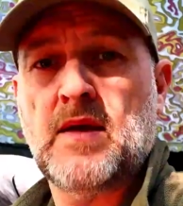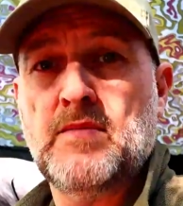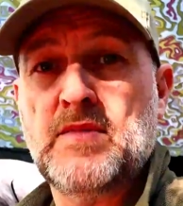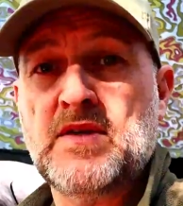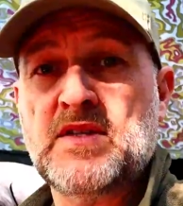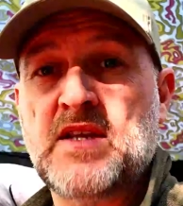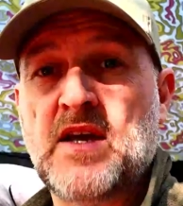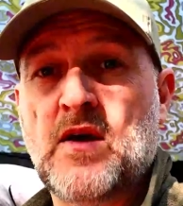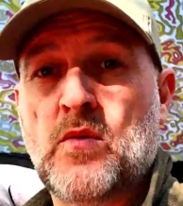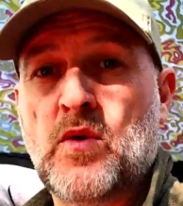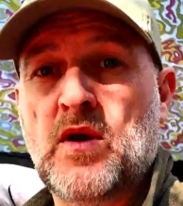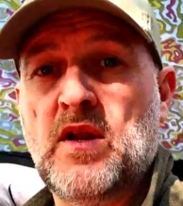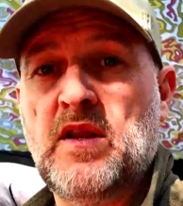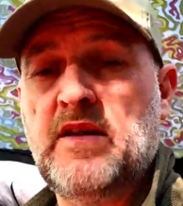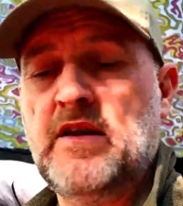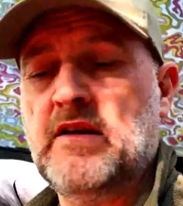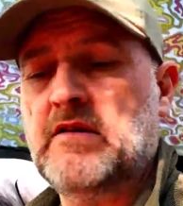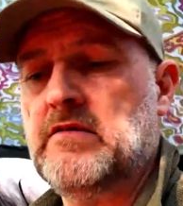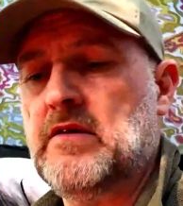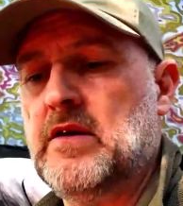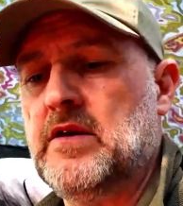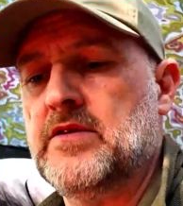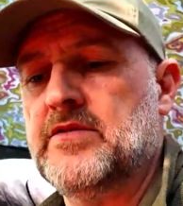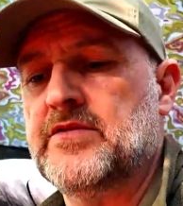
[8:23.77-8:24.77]
Missed out one of the
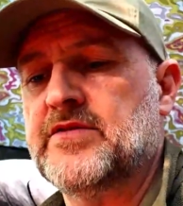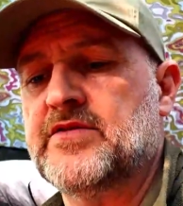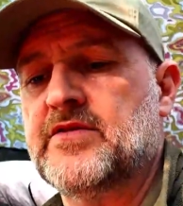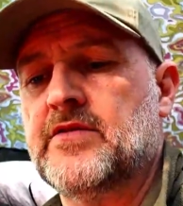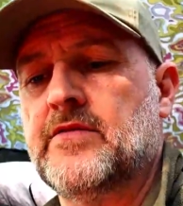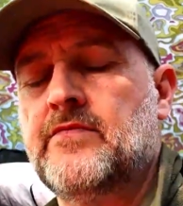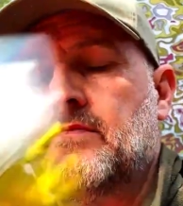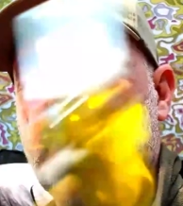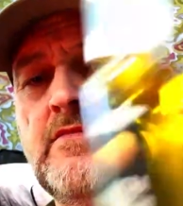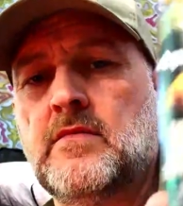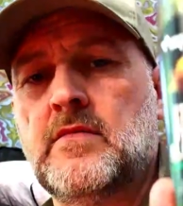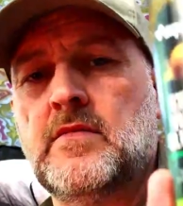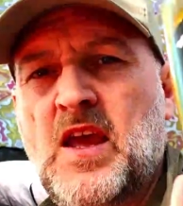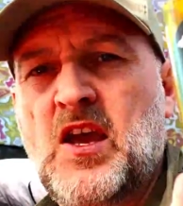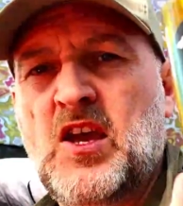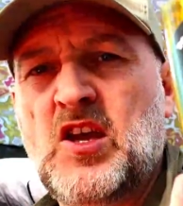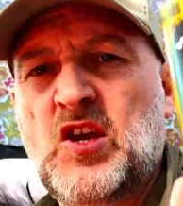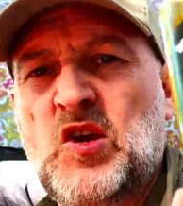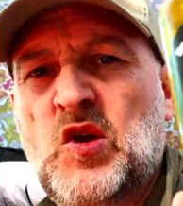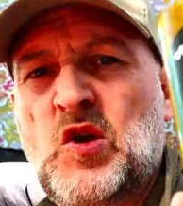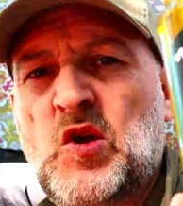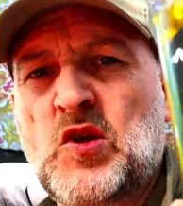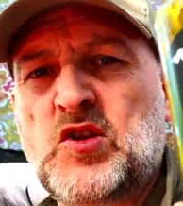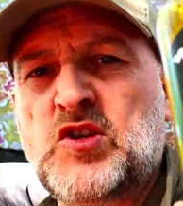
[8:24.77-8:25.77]
ingredients.
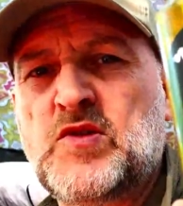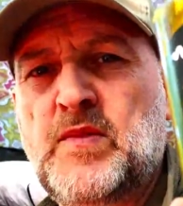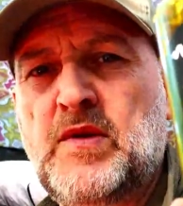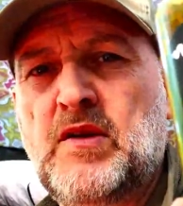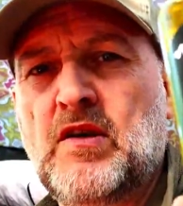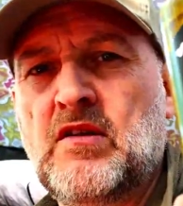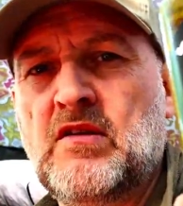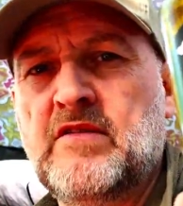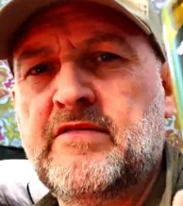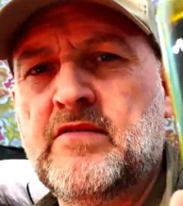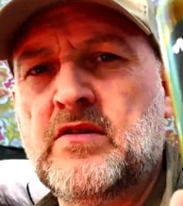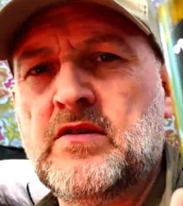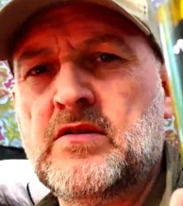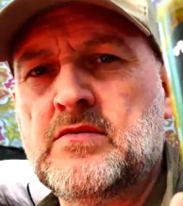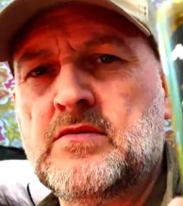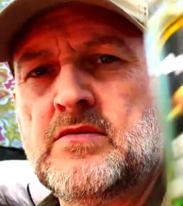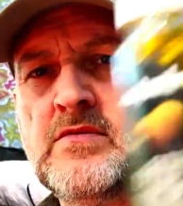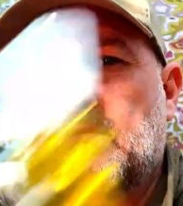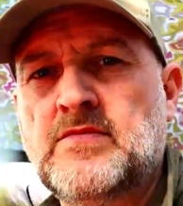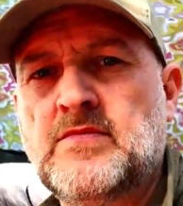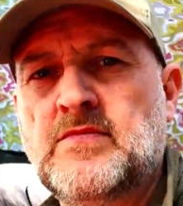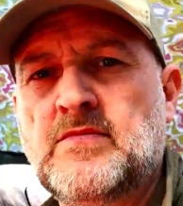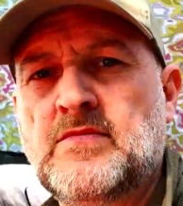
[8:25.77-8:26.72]
Got to be olive oil.